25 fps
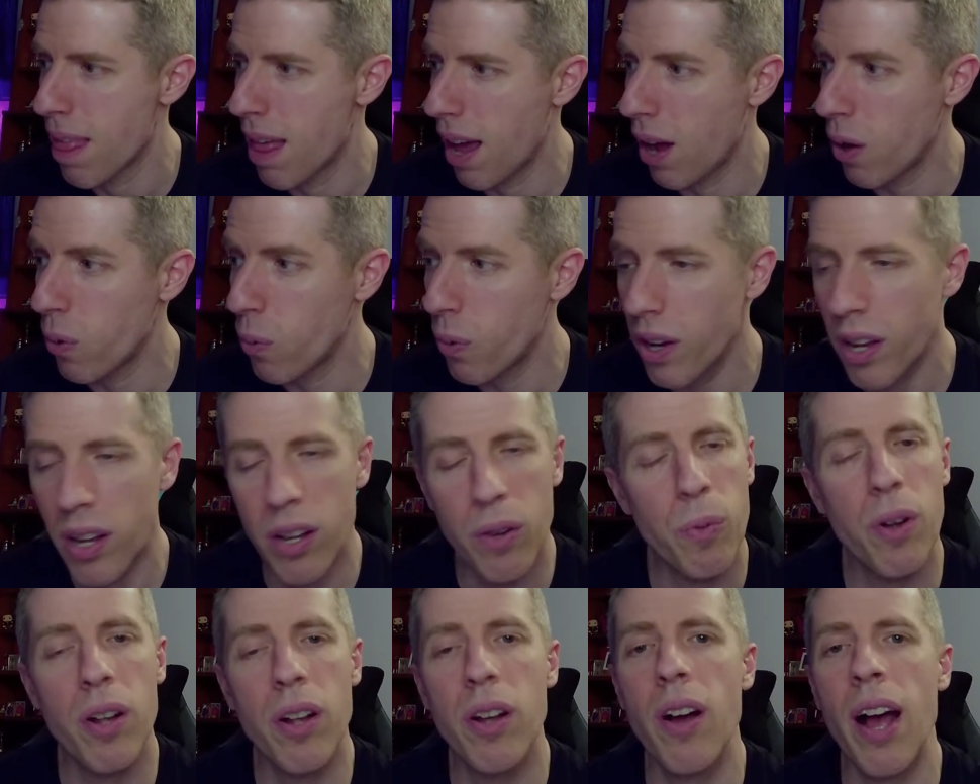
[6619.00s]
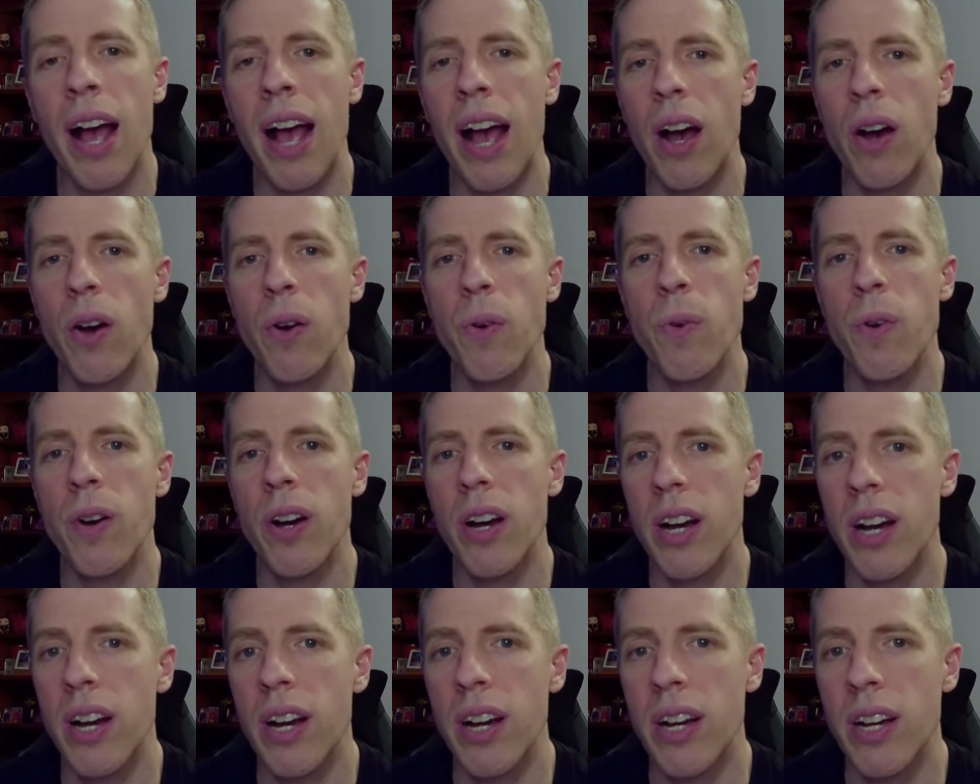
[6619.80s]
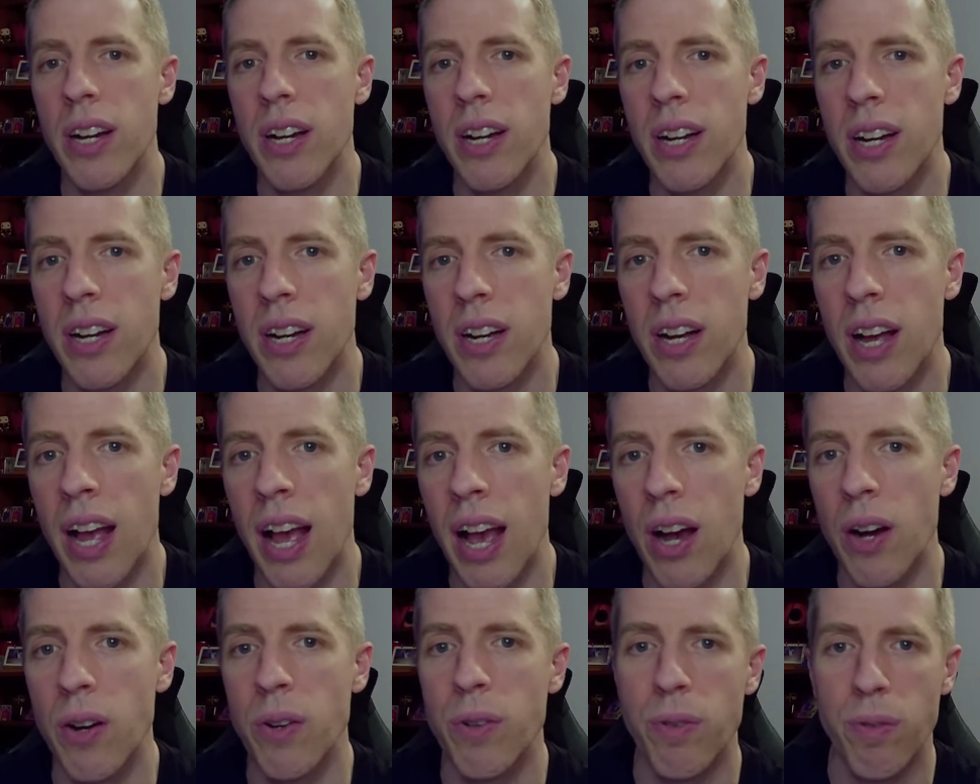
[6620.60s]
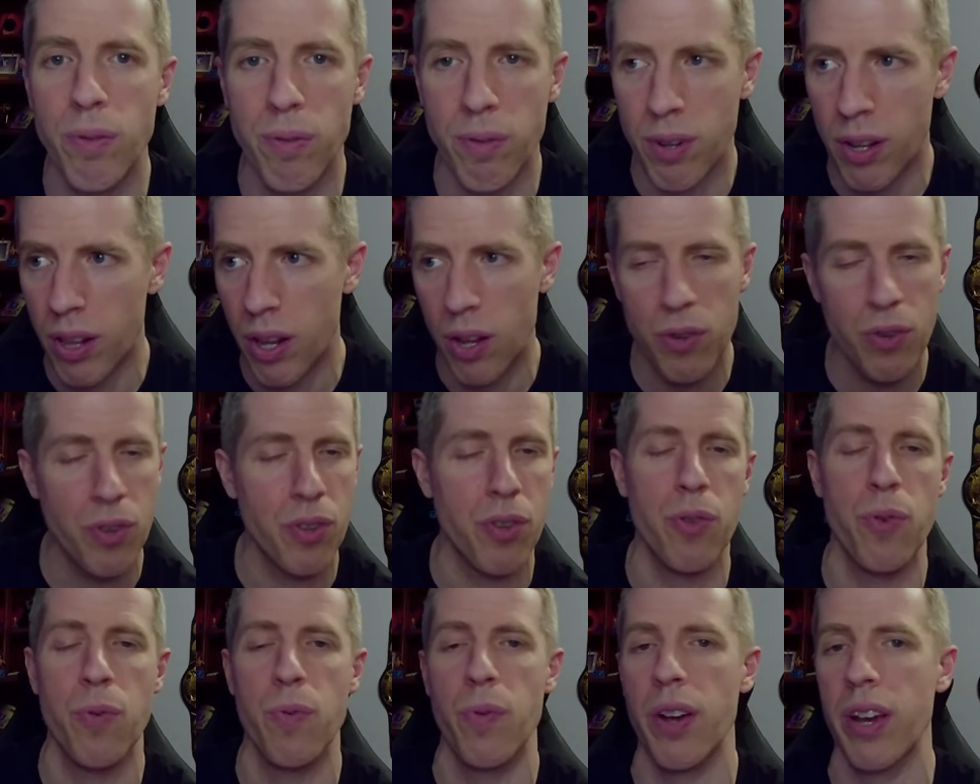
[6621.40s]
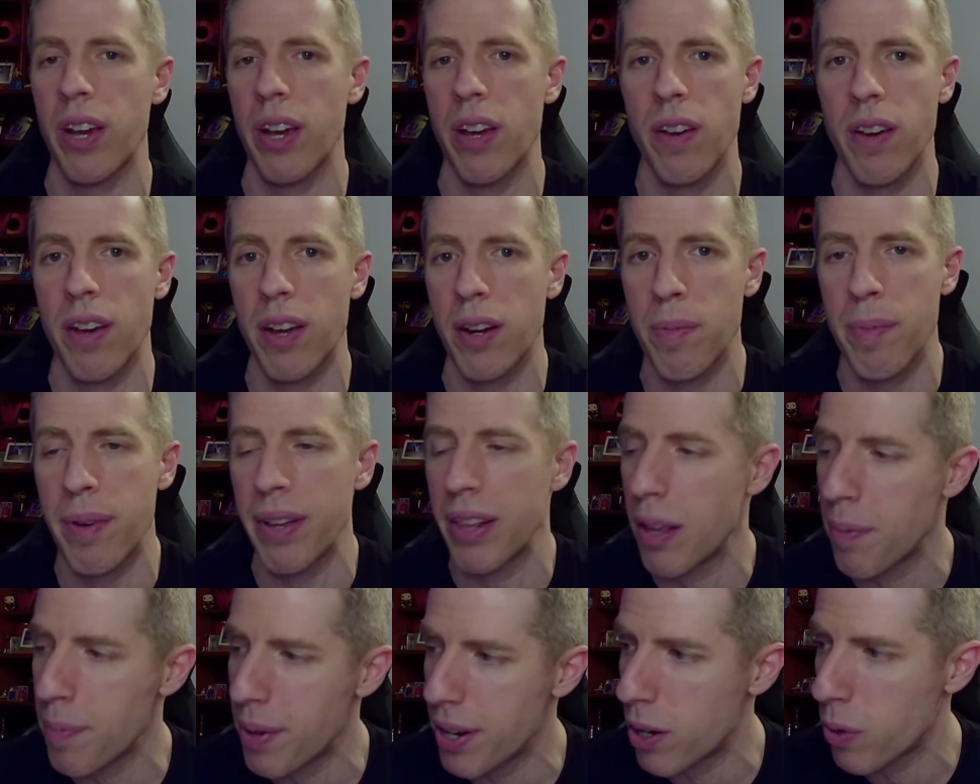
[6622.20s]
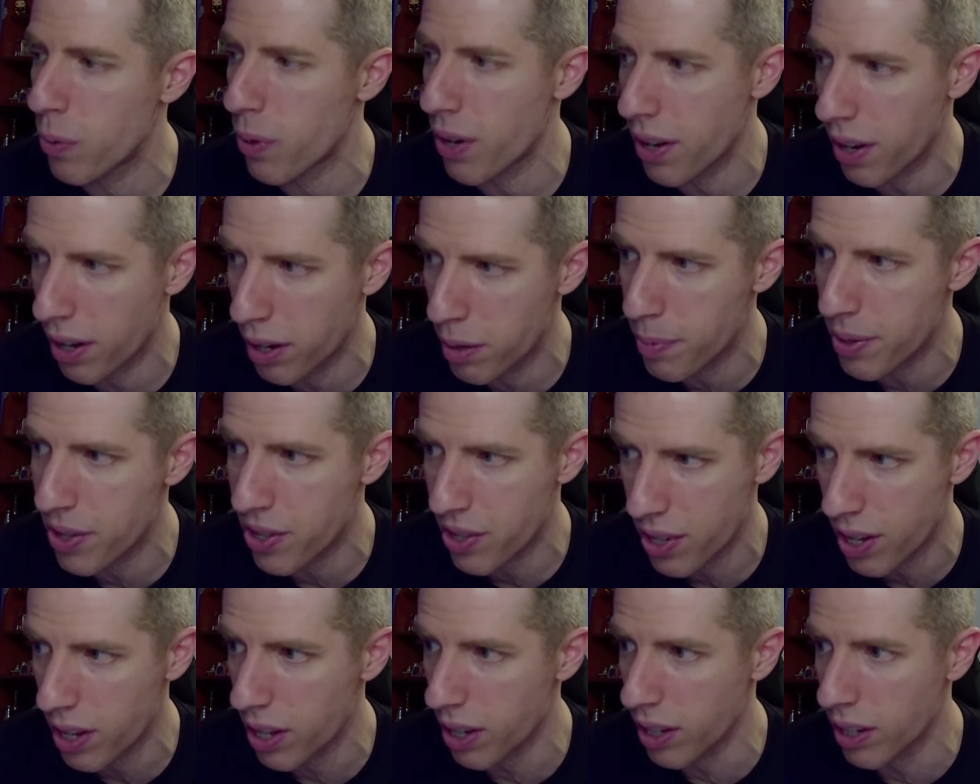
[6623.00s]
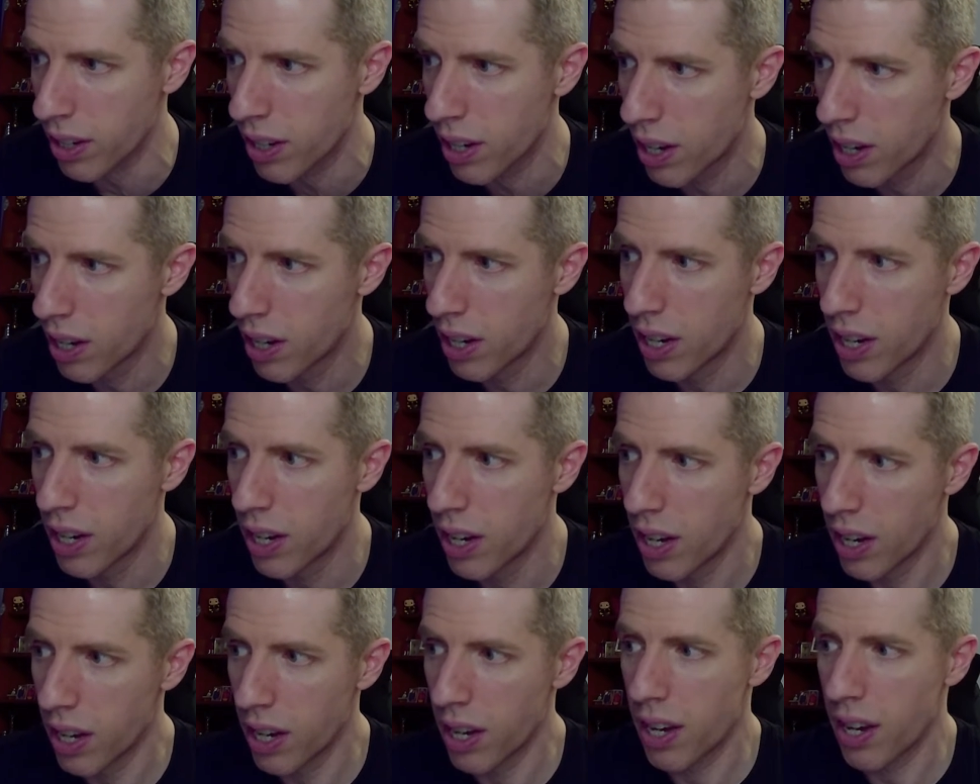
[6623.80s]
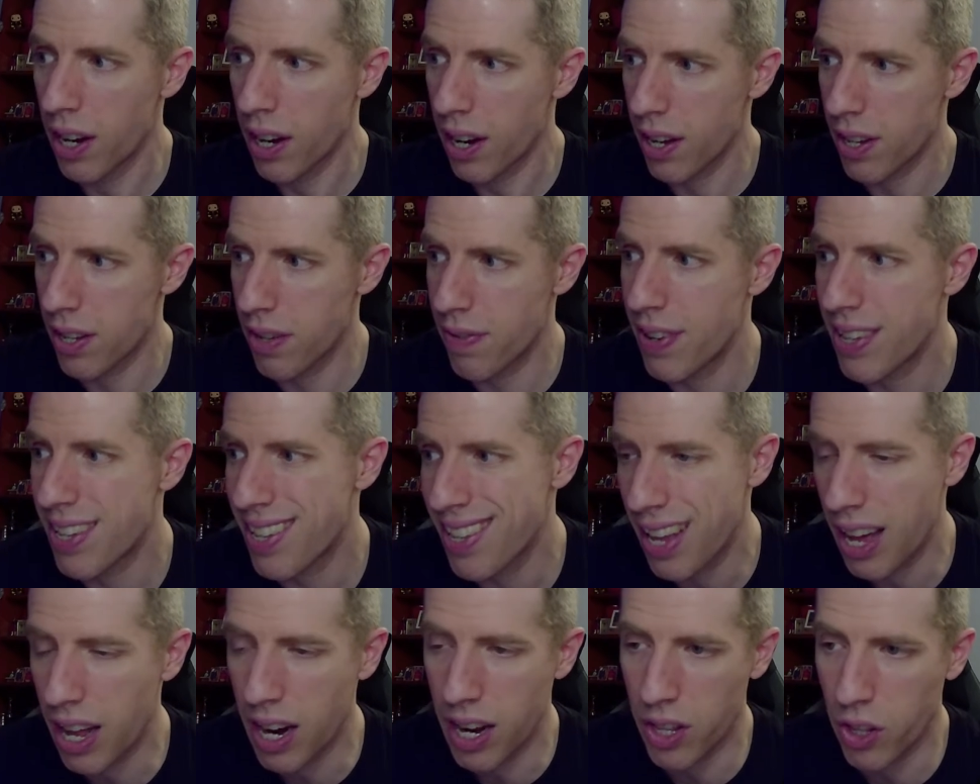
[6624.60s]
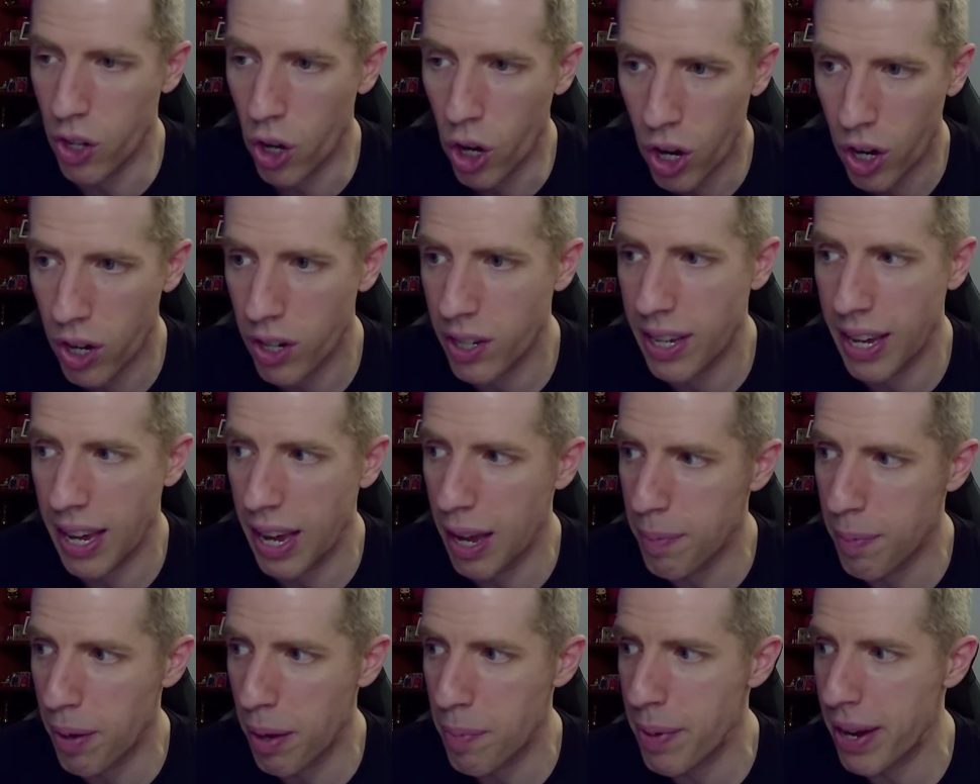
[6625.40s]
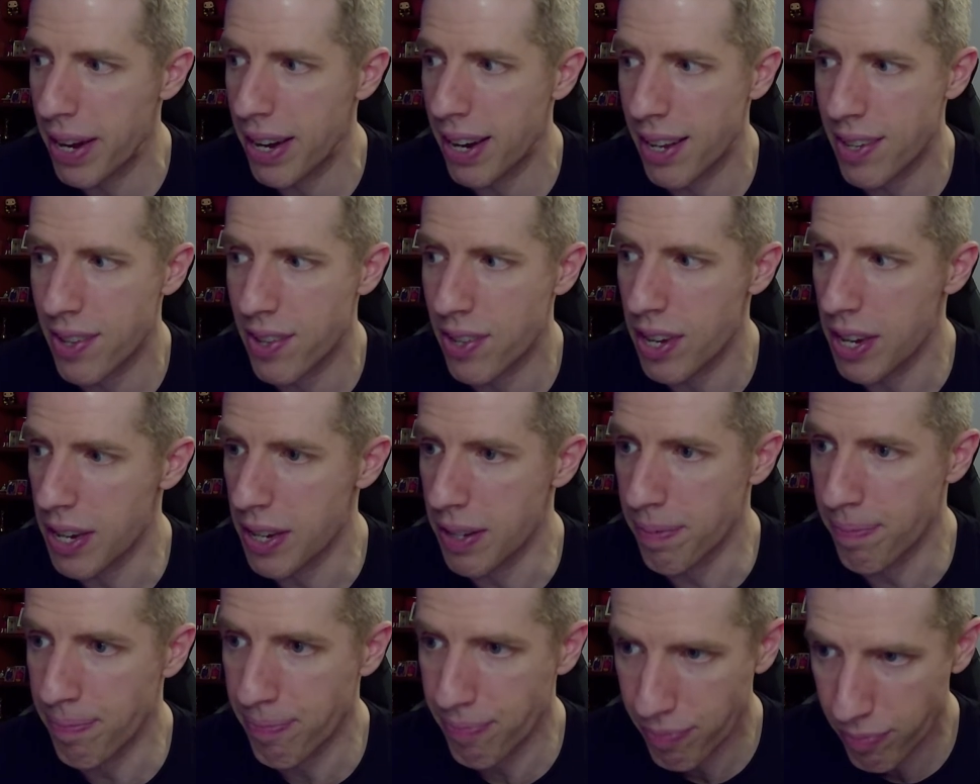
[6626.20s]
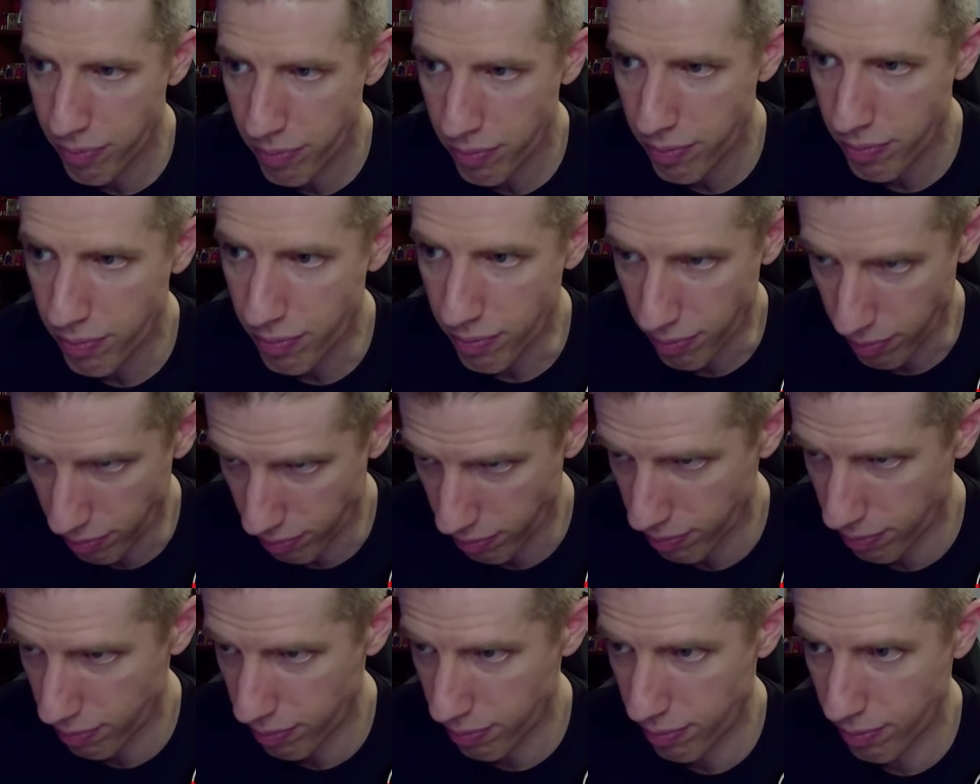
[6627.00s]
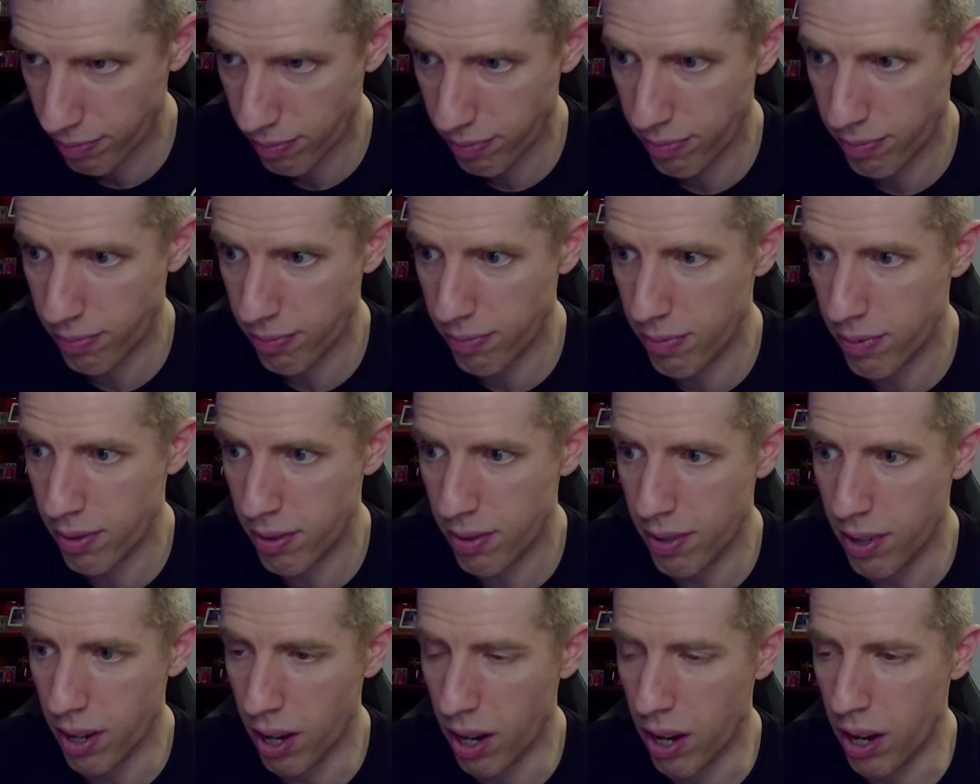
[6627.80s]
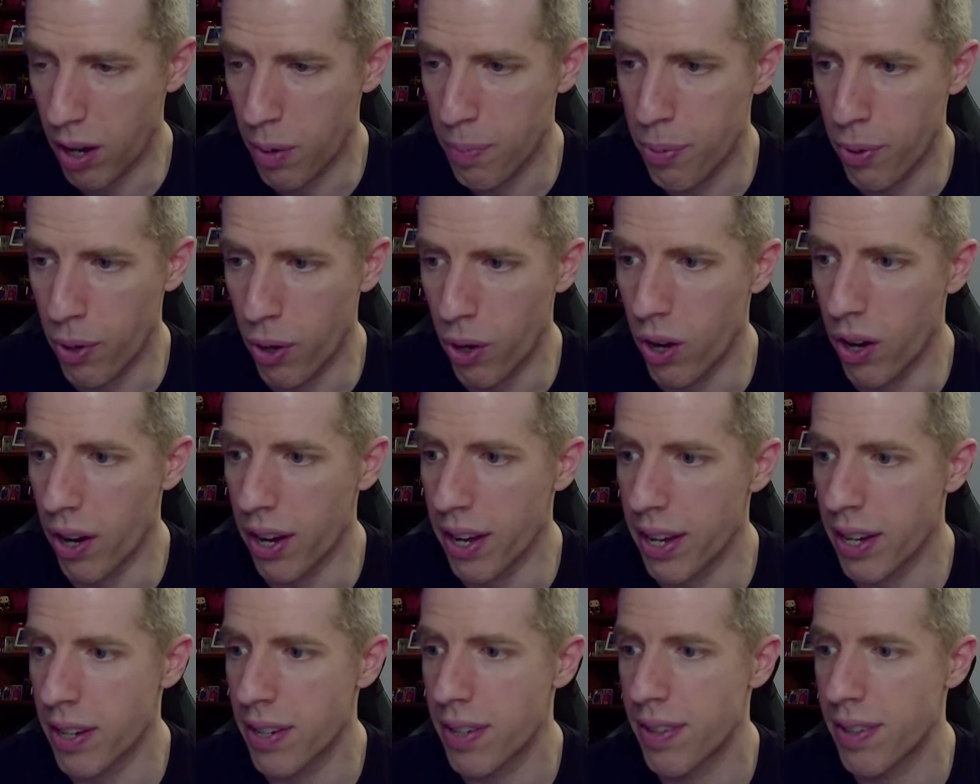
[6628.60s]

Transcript: I will. Well, how uh, how close to the ring are you going to be? Let me know where you're going to be sitting. Because if it's not on the hard cam, the I may not see it. Goonthar. Oh boy.